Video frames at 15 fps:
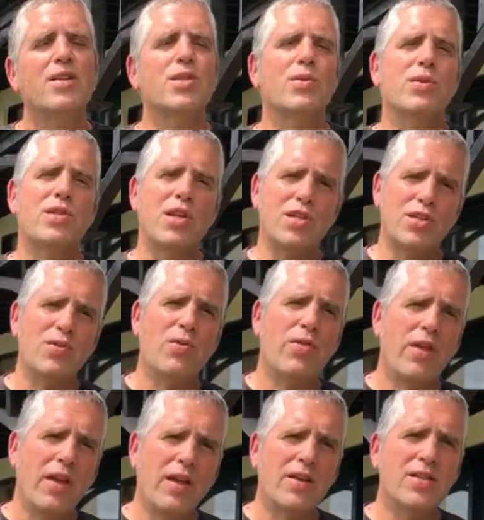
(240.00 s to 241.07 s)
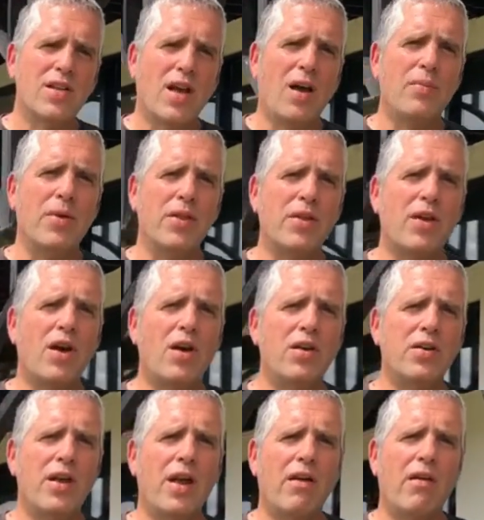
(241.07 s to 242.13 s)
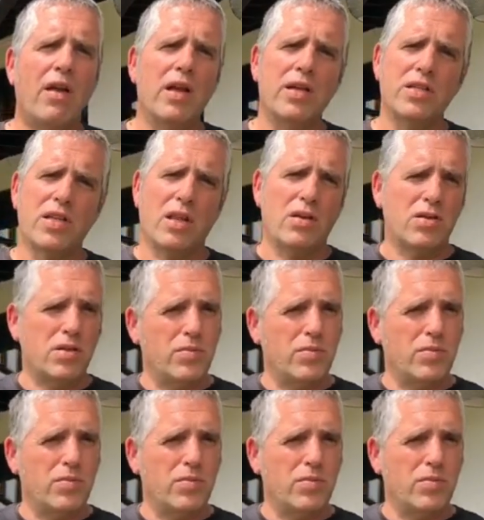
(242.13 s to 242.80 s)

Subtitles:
So additional things in the garden area is there's